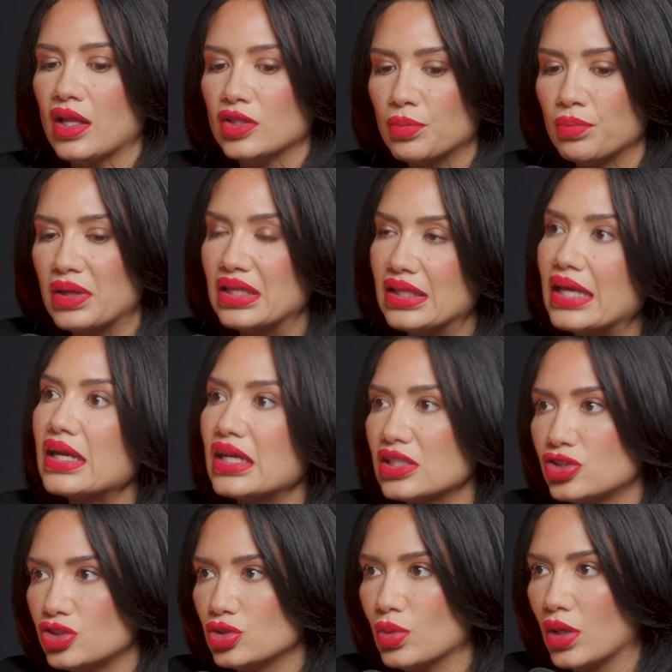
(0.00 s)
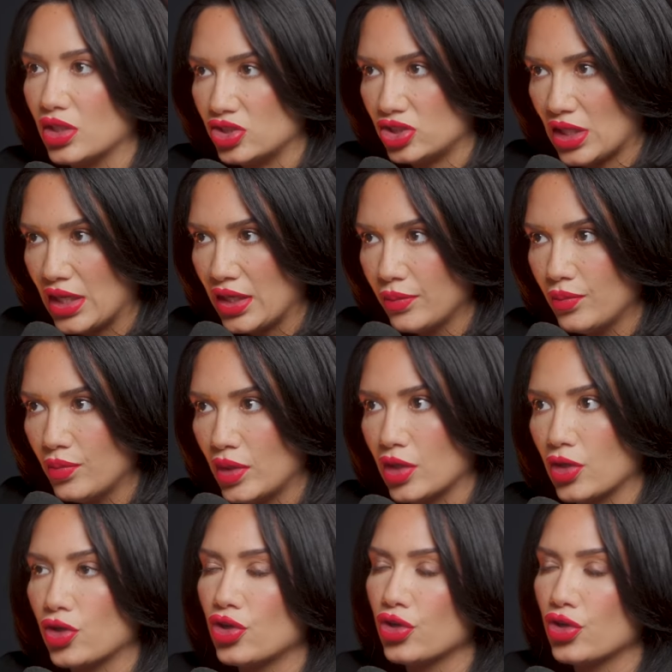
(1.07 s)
But let us do our job mm -hmm. in mm-hmm.